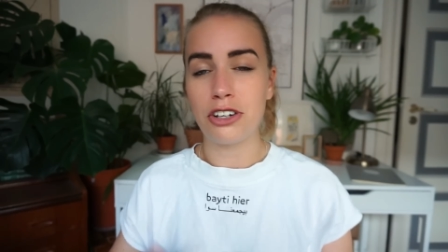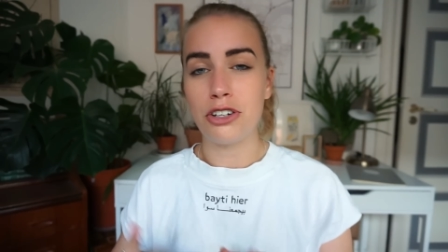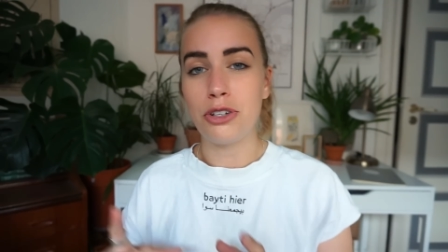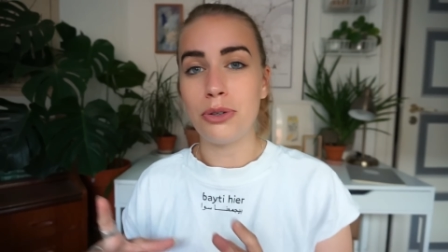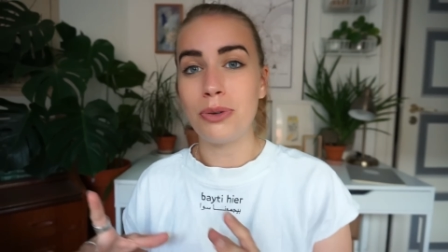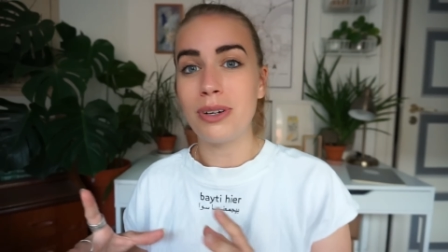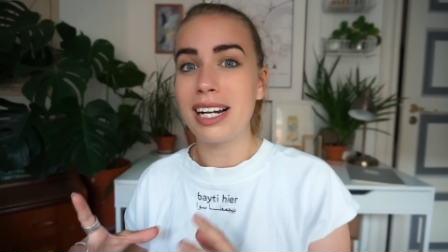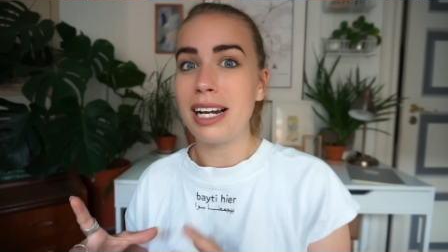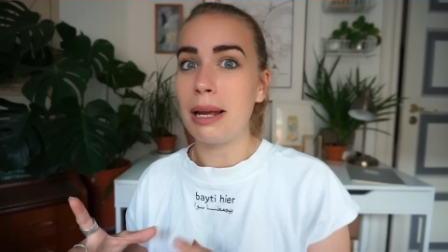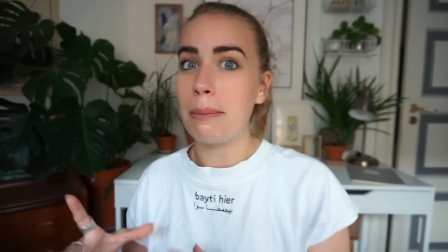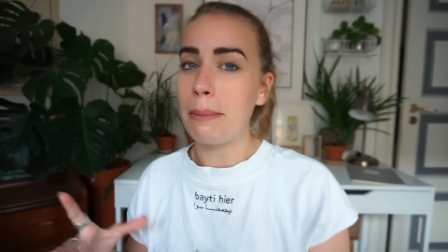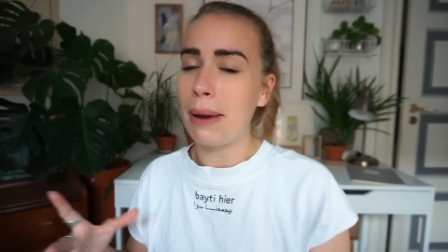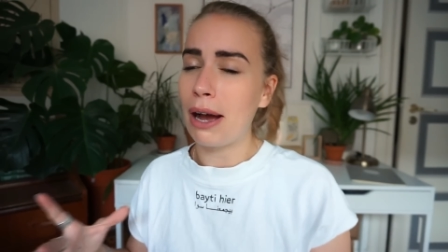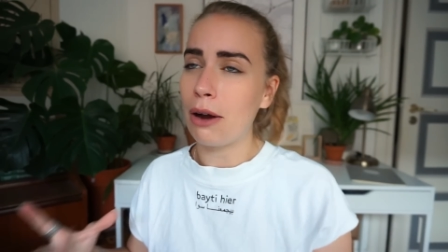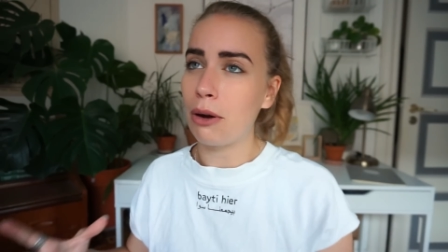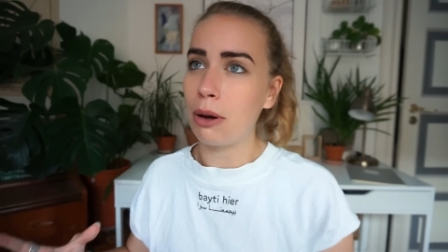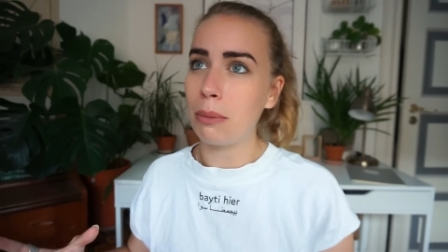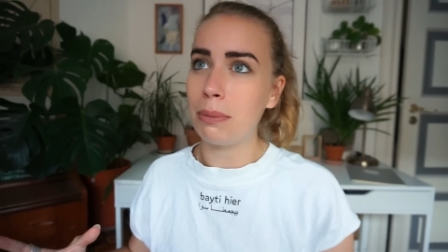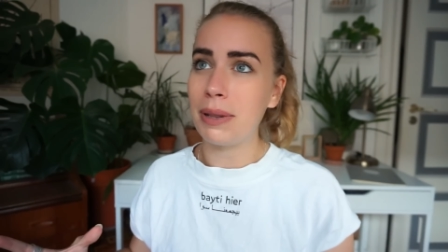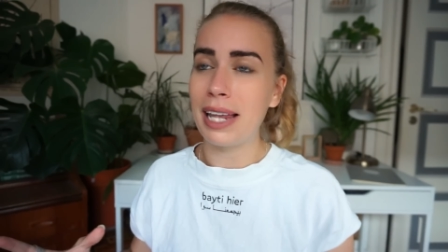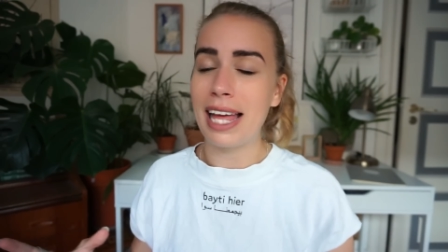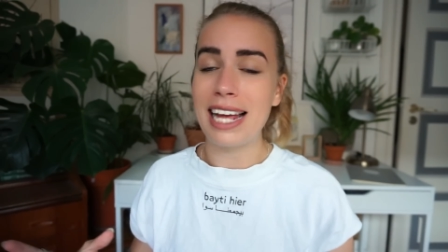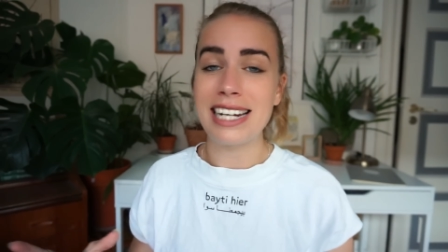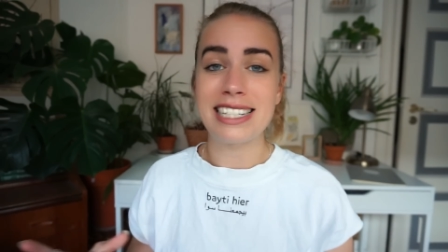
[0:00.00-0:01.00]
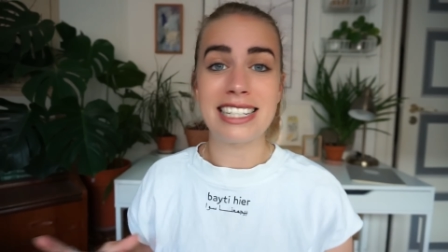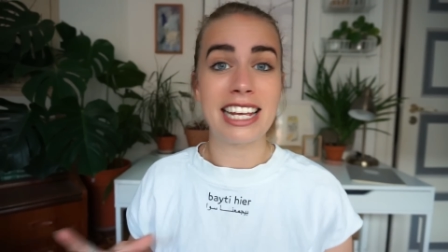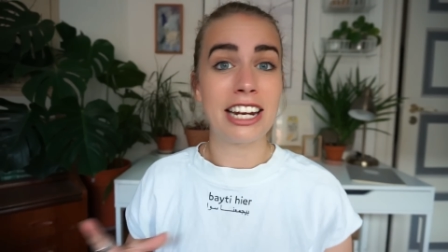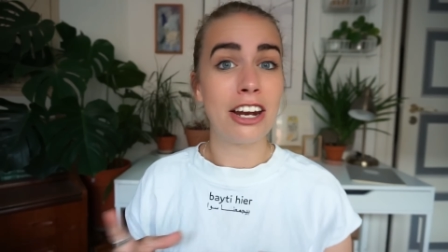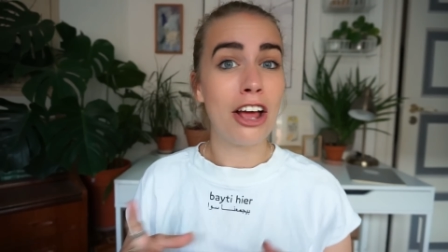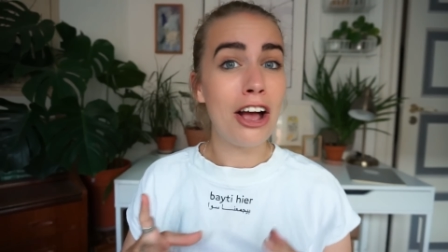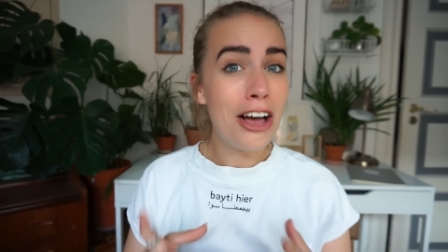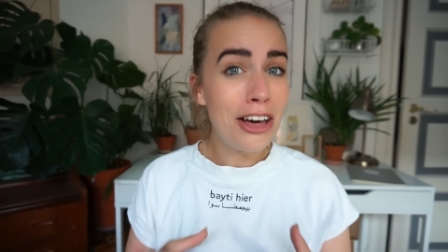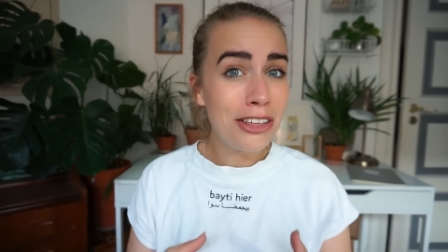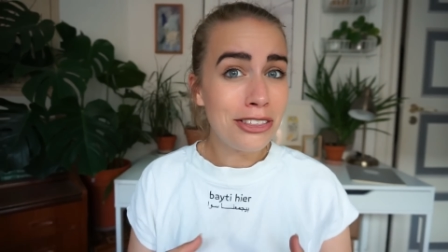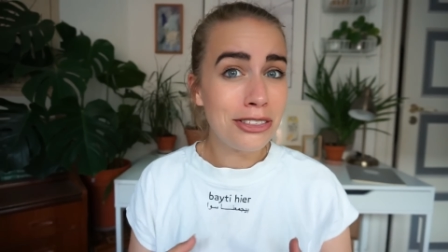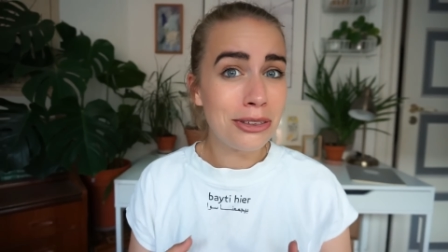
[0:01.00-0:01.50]
nuclear power plants and
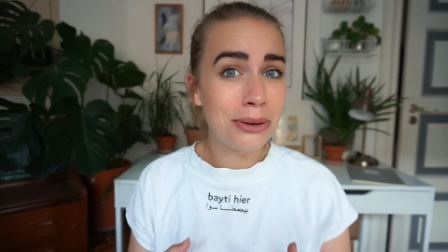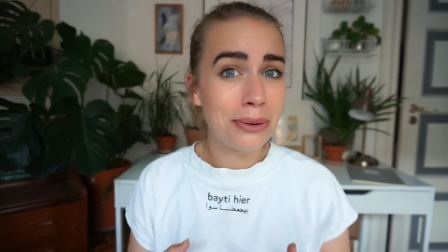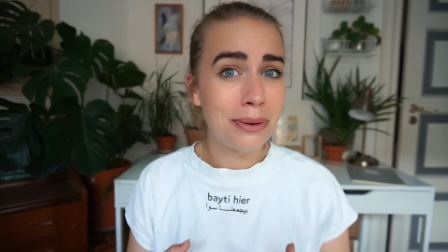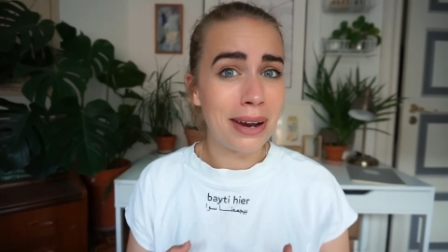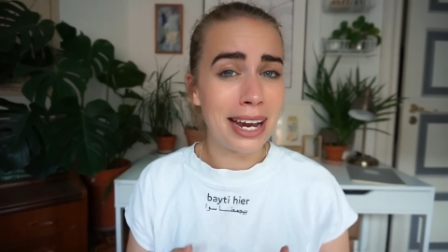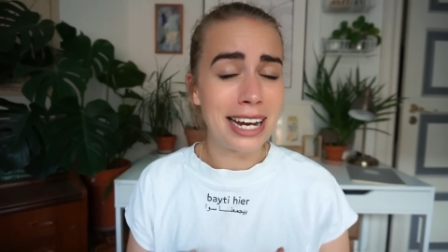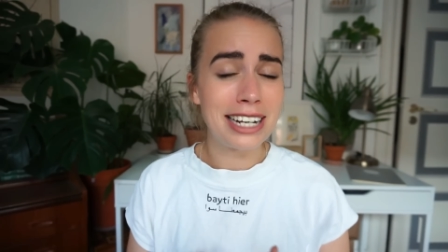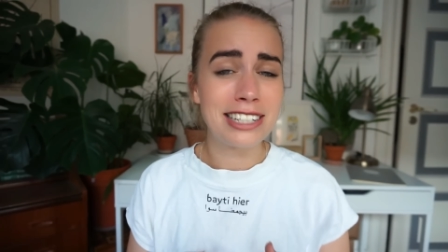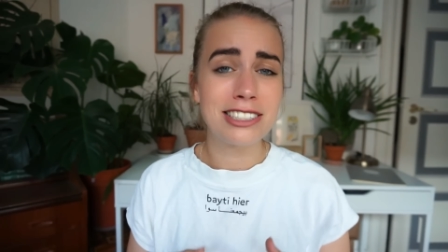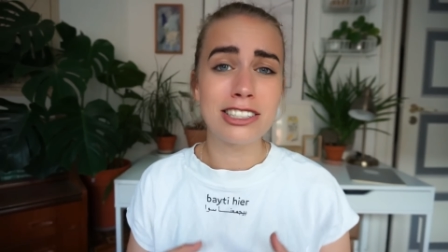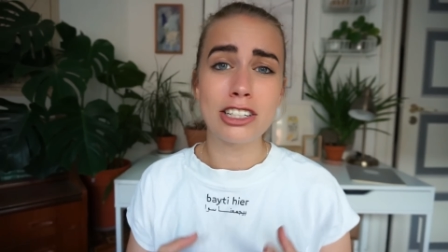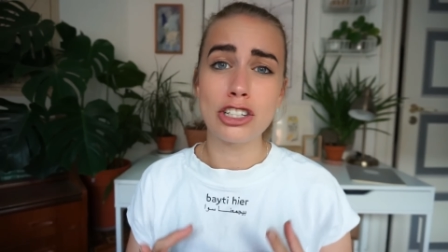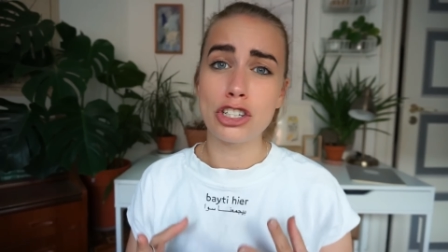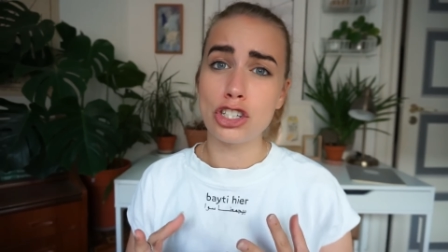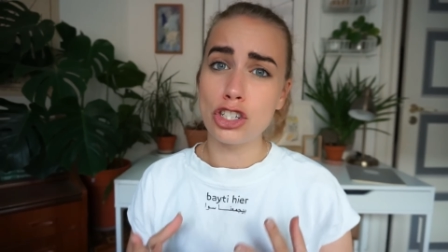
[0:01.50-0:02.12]
earthquakes